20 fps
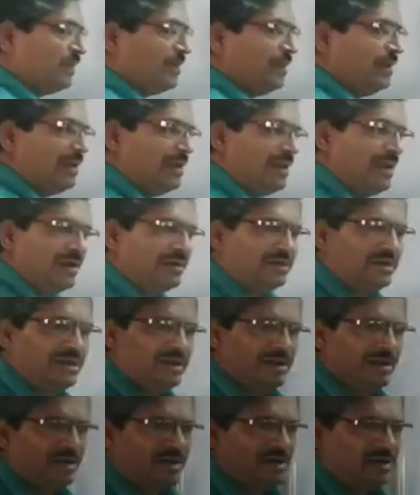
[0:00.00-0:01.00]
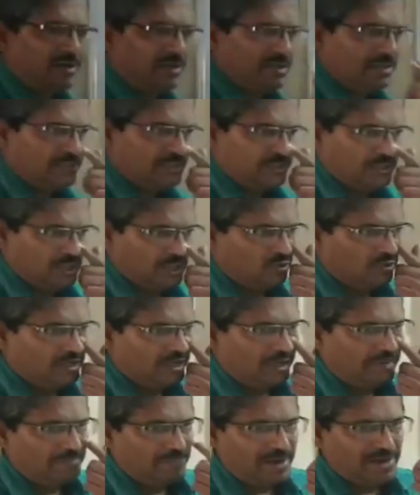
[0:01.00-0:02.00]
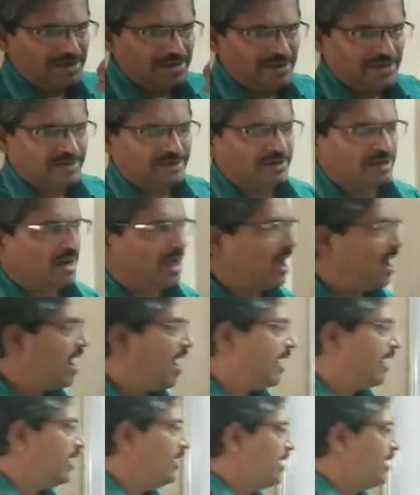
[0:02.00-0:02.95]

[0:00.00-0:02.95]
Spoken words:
Electric current is denoted by letter I,